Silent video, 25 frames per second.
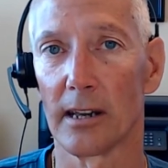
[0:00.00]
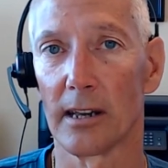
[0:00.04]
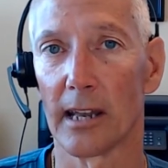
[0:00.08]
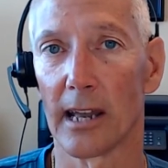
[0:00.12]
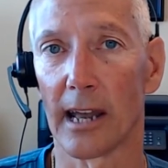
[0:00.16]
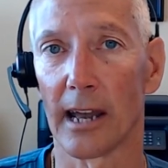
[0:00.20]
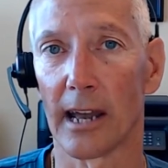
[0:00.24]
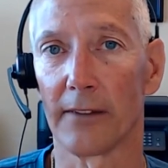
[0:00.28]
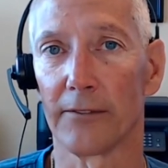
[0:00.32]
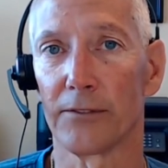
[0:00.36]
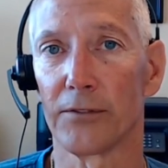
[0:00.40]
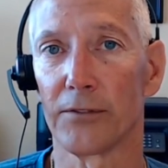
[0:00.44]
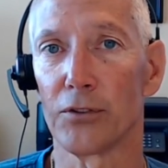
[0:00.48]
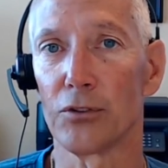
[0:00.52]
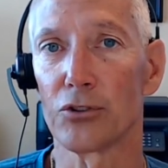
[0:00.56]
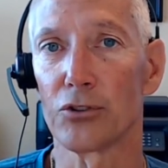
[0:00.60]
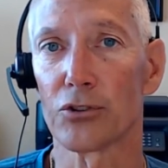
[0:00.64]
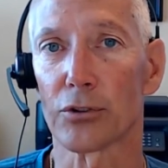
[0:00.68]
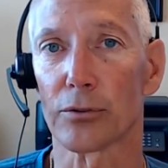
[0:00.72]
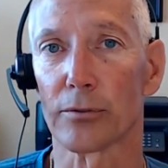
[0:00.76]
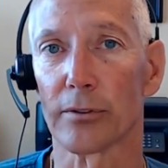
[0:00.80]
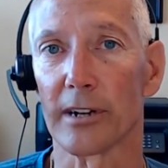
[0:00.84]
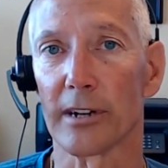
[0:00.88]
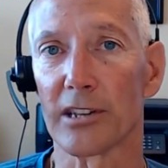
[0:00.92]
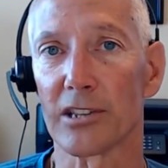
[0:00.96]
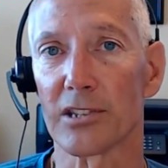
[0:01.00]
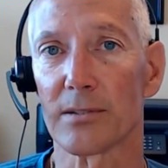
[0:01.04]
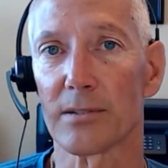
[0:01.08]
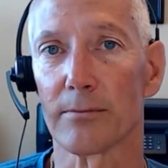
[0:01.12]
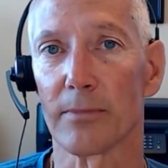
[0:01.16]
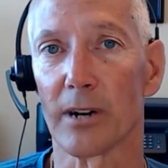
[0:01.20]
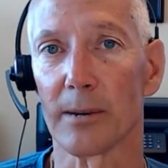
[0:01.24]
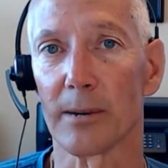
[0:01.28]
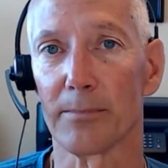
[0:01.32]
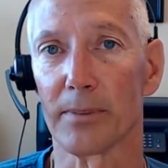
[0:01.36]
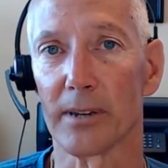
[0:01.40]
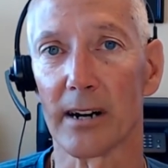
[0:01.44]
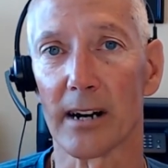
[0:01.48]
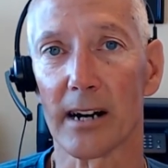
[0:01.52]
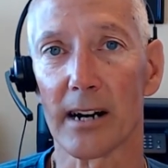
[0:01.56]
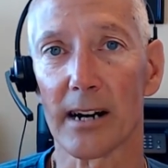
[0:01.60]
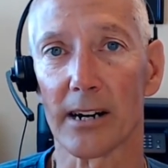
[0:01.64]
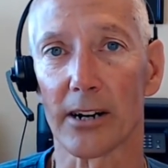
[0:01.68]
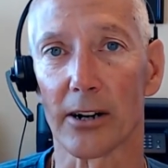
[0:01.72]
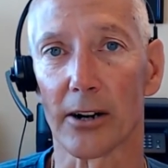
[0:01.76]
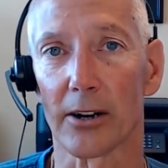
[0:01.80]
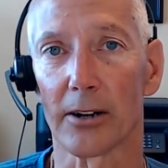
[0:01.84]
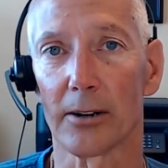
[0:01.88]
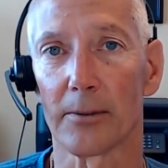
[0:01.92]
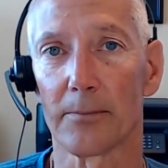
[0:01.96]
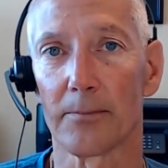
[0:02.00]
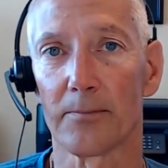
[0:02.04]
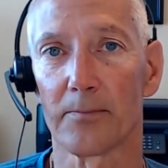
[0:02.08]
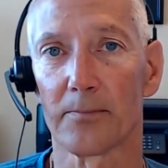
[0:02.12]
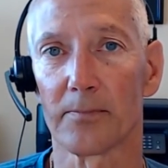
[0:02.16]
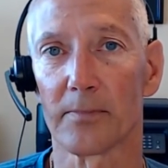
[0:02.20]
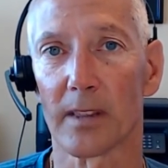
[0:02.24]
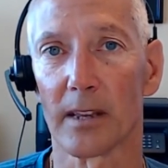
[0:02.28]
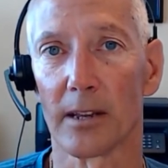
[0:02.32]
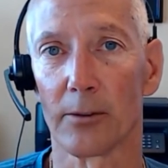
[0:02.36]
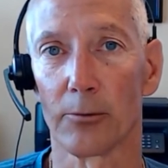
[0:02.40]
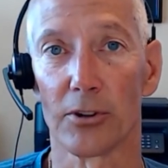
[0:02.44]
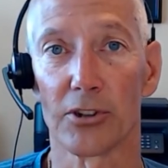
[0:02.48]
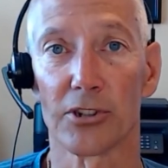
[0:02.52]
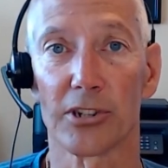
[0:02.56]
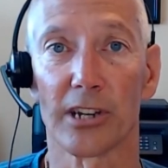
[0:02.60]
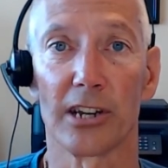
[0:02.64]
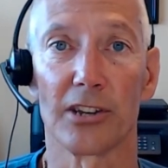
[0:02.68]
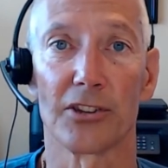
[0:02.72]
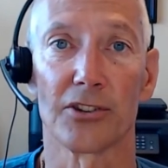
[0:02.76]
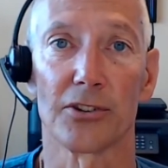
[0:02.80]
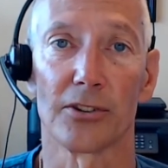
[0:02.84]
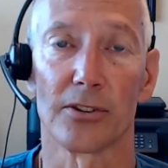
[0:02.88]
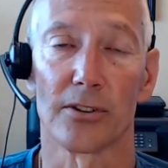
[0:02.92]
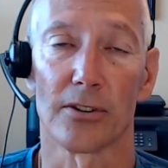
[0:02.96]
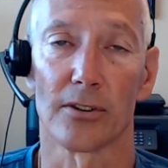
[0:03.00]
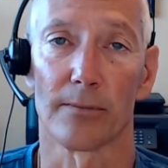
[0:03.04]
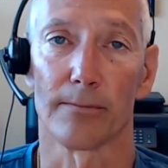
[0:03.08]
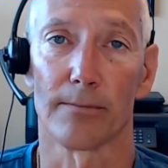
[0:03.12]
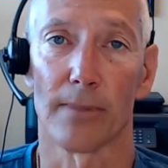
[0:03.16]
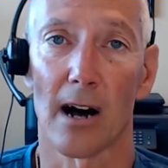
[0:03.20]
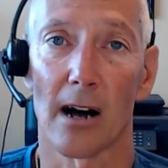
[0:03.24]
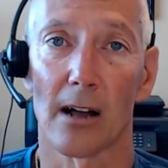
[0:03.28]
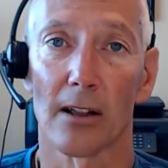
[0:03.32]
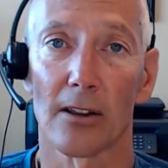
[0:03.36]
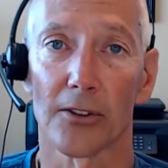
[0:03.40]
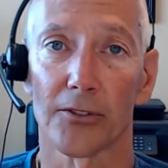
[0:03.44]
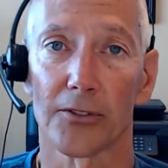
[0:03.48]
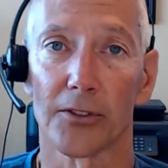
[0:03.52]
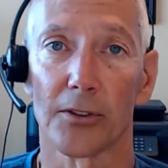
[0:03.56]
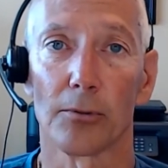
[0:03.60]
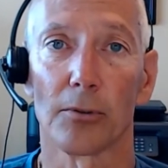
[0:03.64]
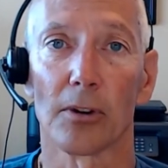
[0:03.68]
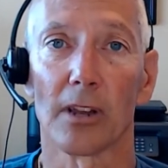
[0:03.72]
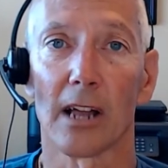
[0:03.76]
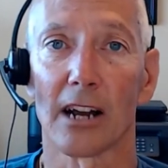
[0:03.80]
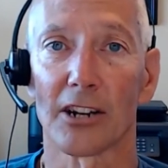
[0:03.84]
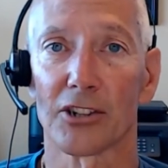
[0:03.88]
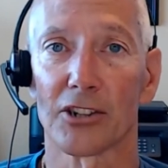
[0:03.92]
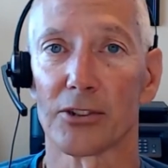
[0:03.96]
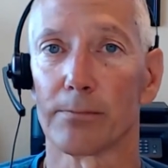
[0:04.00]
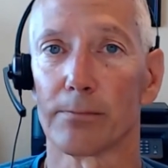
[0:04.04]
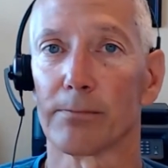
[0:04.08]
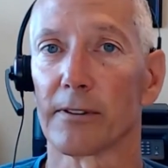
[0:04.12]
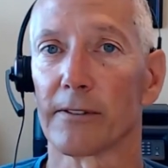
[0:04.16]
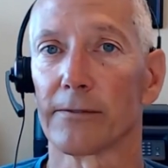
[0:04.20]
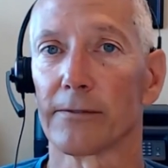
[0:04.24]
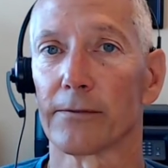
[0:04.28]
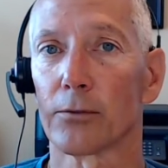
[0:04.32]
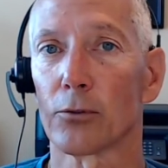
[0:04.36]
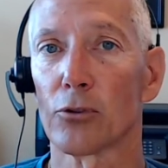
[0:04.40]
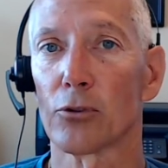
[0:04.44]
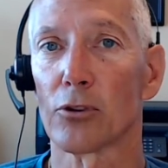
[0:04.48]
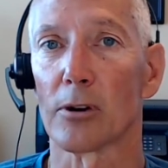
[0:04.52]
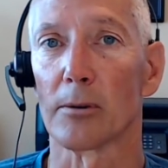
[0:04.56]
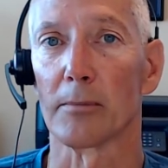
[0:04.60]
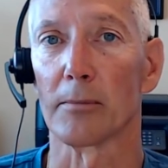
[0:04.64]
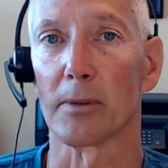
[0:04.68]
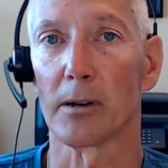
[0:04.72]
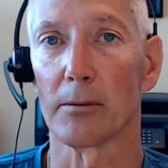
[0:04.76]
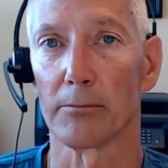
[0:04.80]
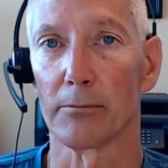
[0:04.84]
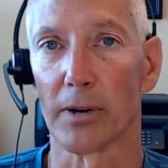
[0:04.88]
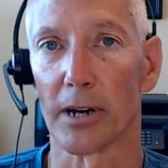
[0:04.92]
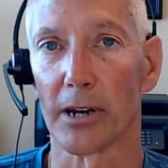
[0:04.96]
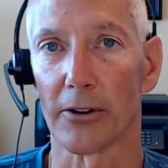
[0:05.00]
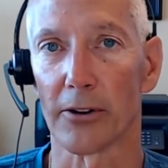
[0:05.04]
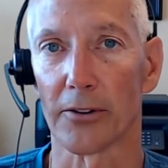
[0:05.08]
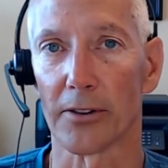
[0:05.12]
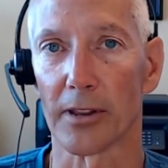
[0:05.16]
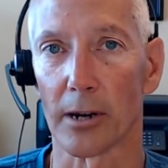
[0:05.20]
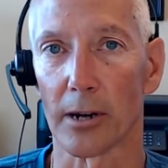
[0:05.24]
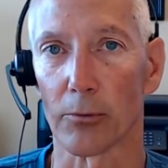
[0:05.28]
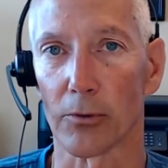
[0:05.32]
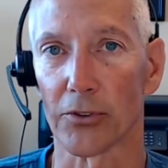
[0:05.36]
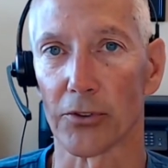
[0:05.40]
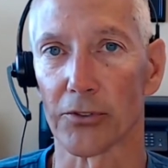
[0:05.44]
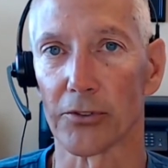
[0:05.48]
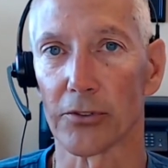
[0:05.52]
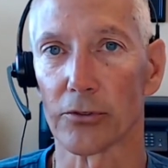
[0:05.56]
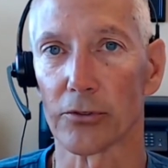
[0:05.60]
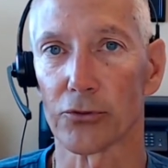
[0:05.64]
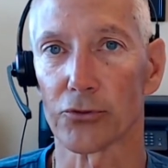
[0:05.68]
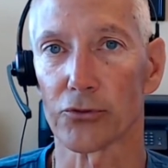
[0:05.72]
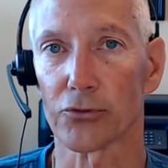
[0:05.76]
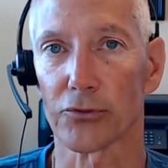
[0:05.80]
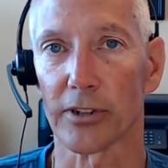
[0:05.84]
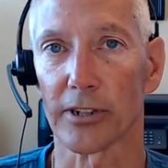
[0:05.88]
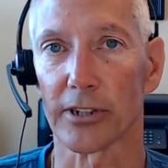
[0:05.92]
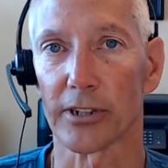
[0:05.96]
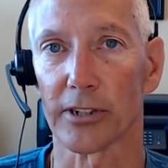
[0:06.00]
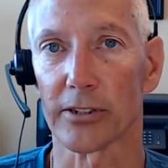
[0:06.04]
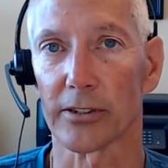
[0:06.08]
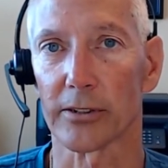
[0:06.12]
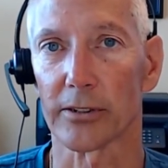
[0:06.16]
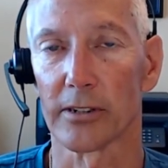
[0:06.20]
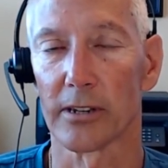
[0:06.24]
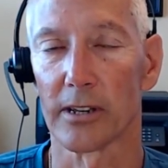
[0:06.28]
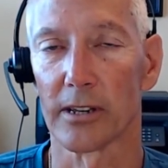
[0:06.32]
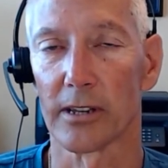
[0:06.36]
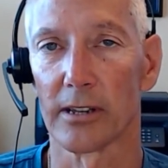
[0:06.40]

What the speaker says: and future rates might be higher, in which case your policy will actually perform better than it was illustrated.